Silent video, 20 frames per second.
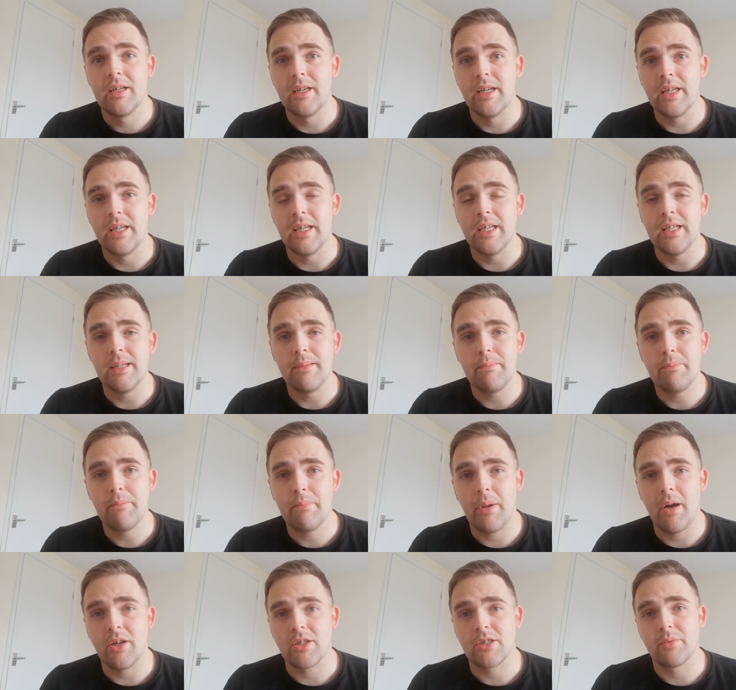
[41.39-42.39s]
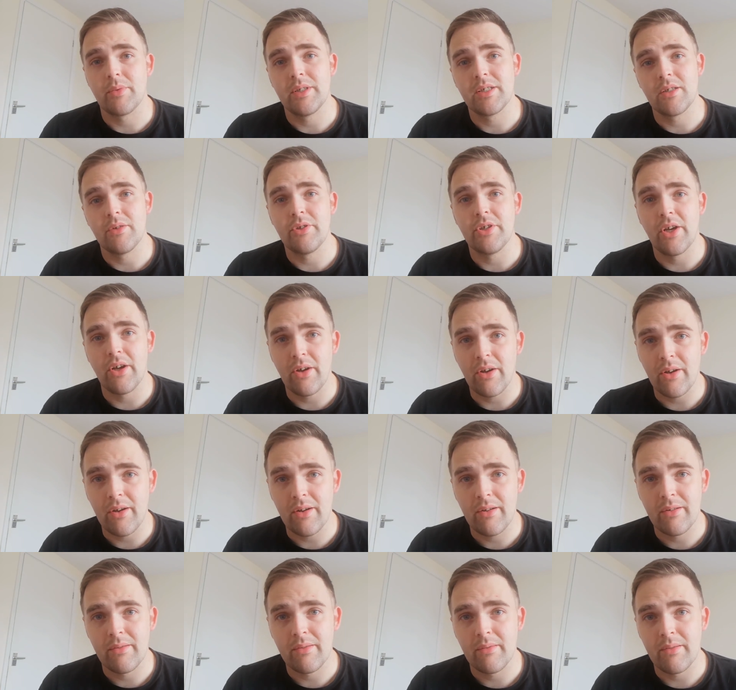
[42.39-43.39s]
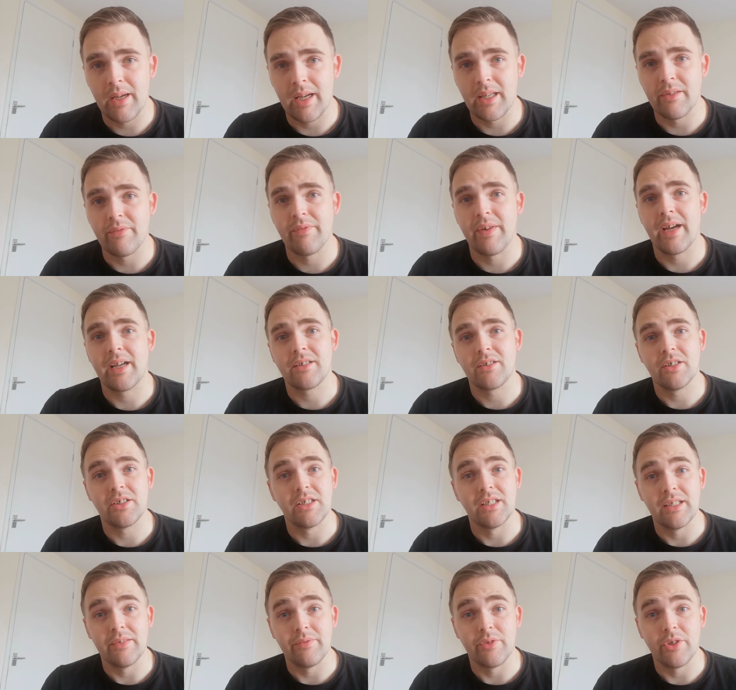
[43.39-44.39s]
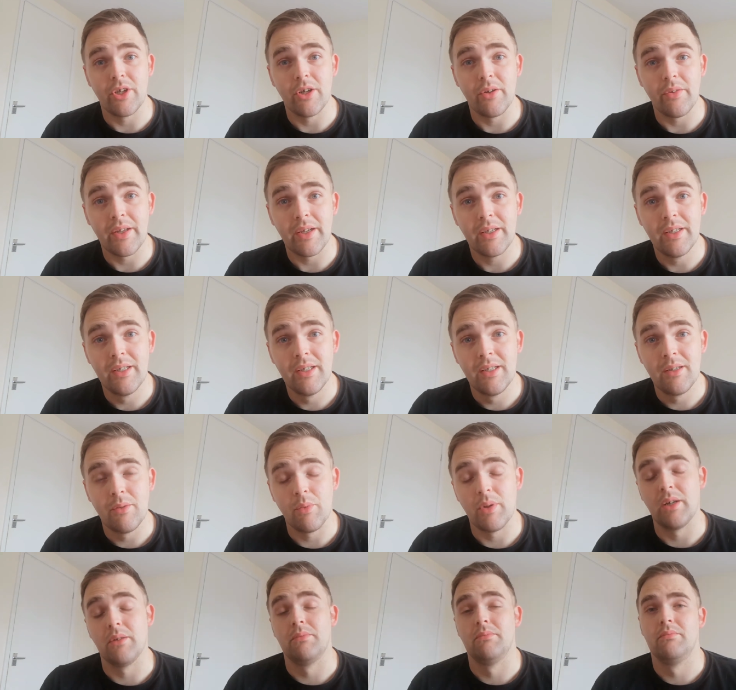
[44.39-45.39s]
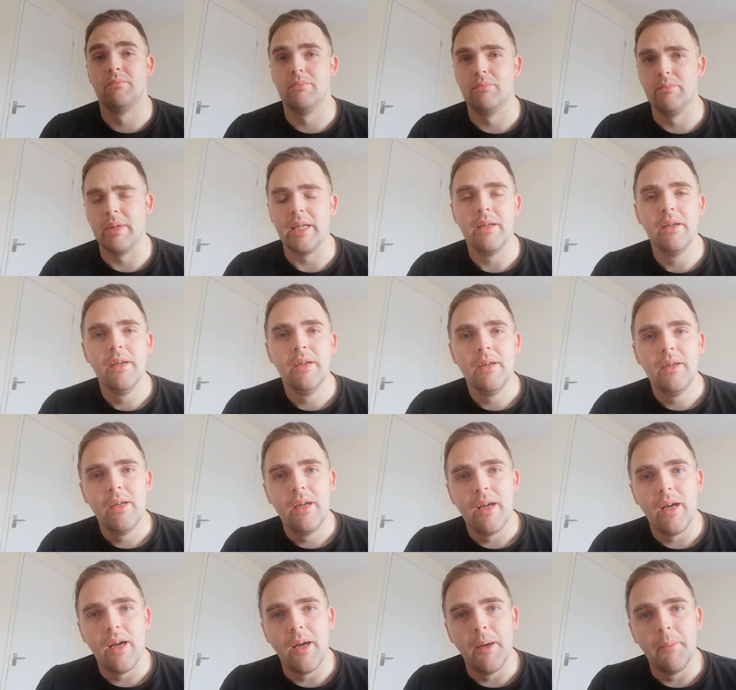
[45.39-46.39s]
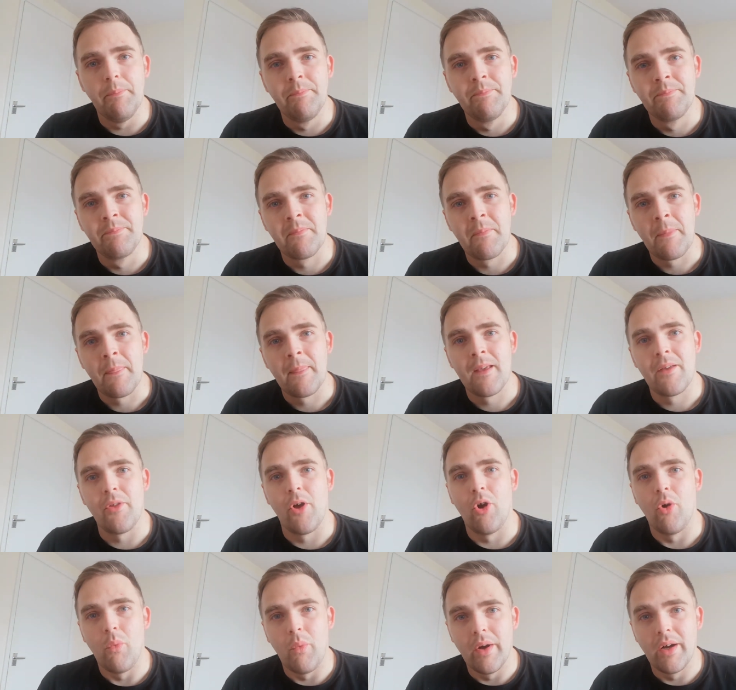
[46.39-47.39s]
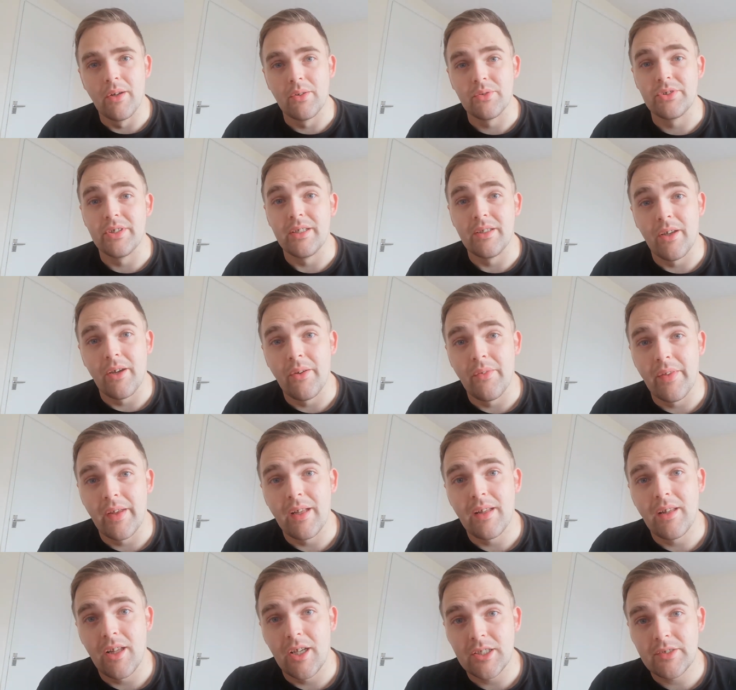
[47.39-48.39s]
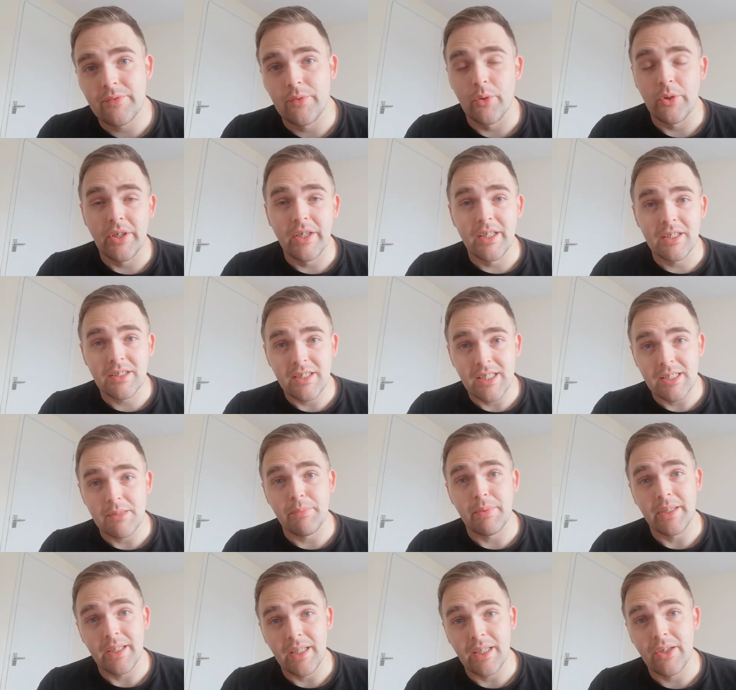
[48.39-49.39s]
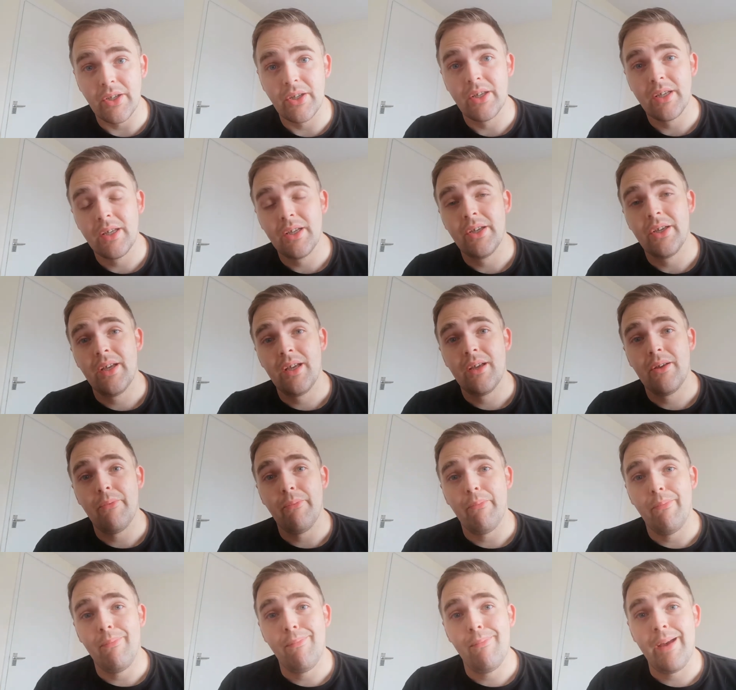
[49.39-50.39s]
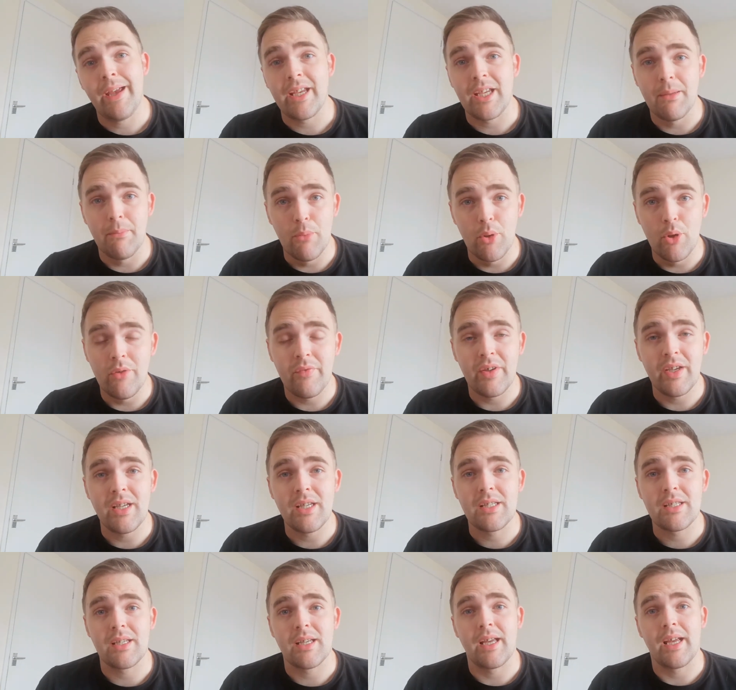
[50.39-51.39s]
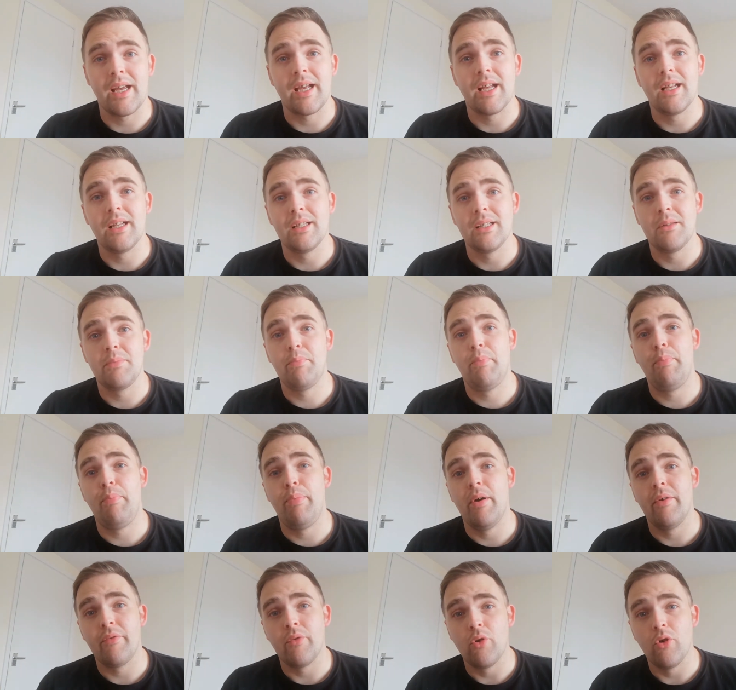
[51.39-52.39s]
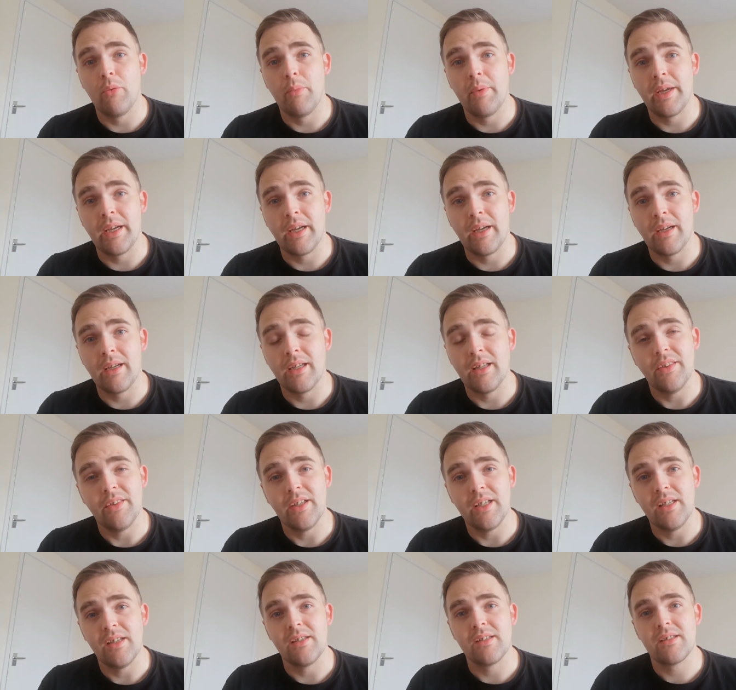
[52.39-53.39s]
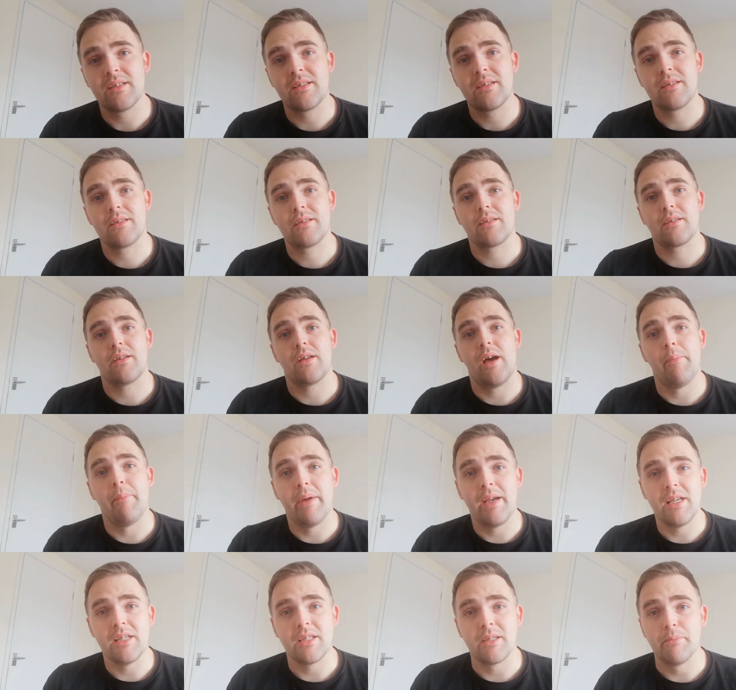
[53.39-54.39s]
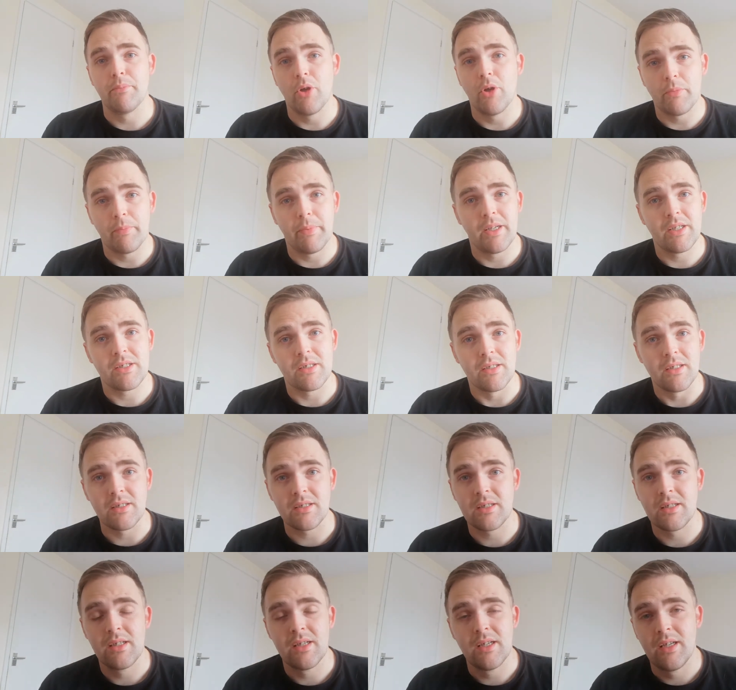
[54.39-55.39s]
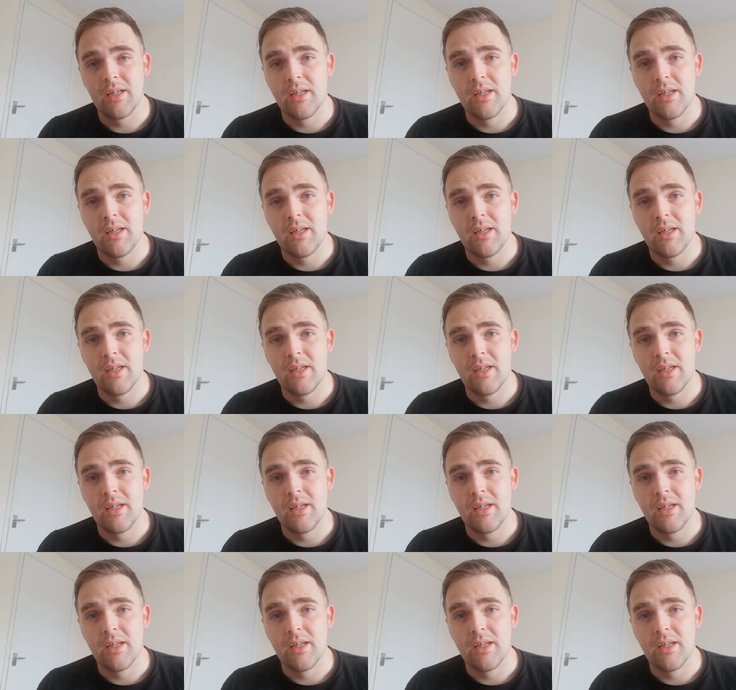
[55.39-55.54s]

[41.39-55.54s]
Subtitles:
he passed away so young, and the fact I didn't even know that, well, me, the whole world didn't know that the last 4 years he's been making movies and performing in these amazing blockbusters